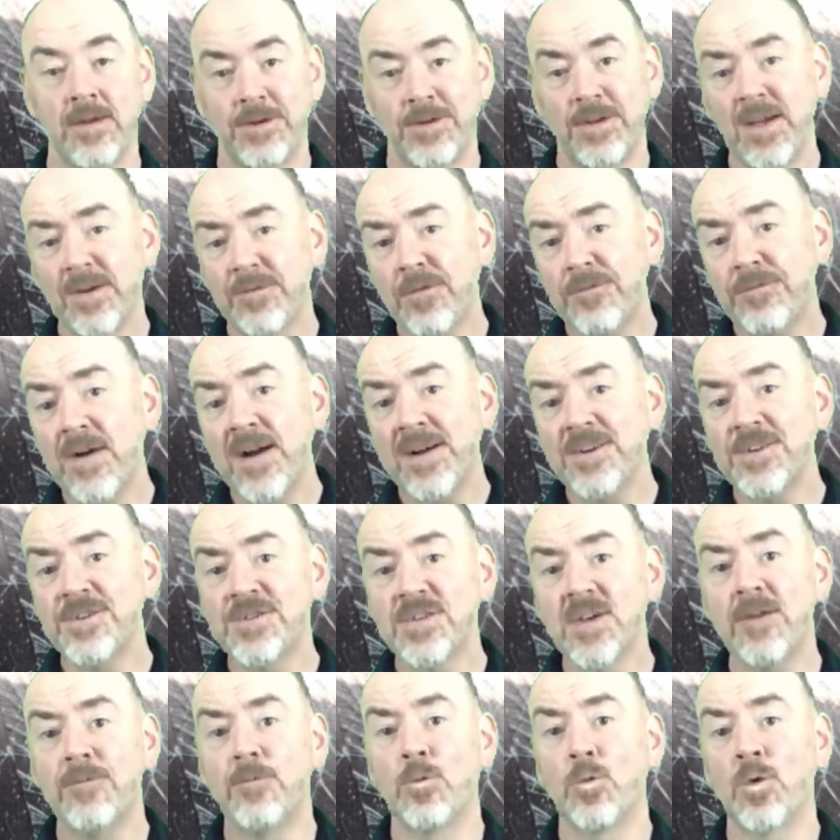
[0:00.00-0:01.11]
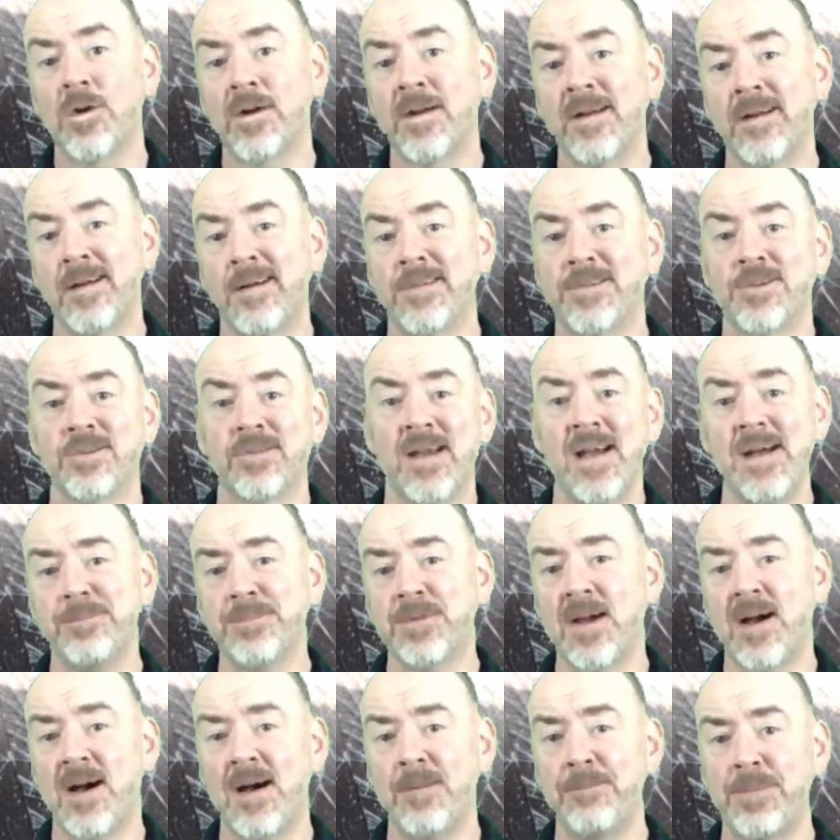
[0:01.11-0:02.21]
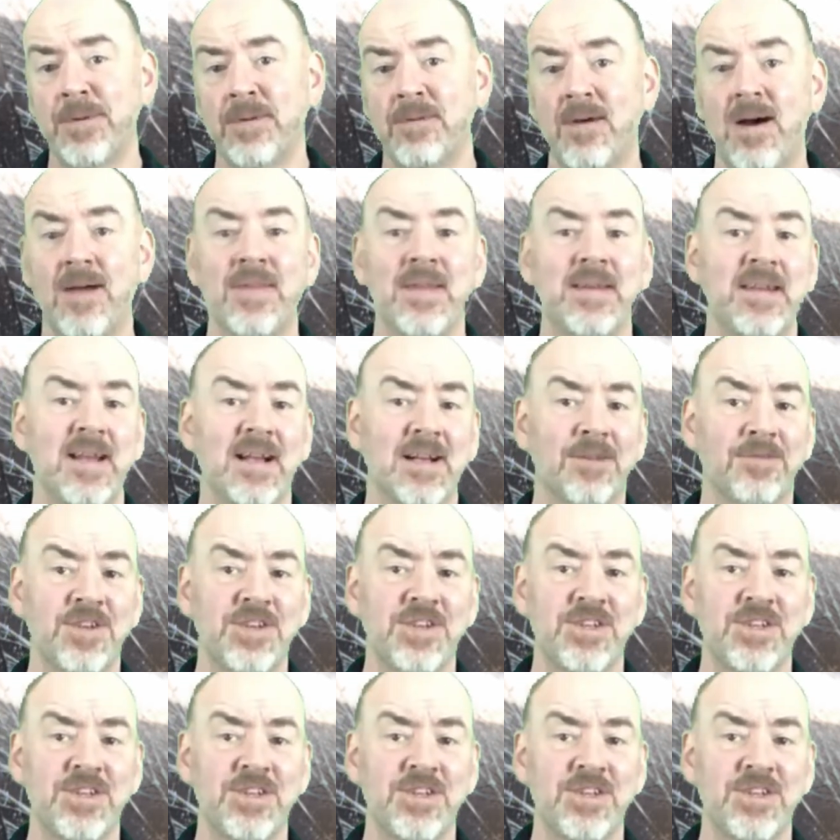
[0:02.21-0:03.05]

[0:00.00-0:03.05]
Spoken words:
Do you ever find yourself working on your laptop on the deck of a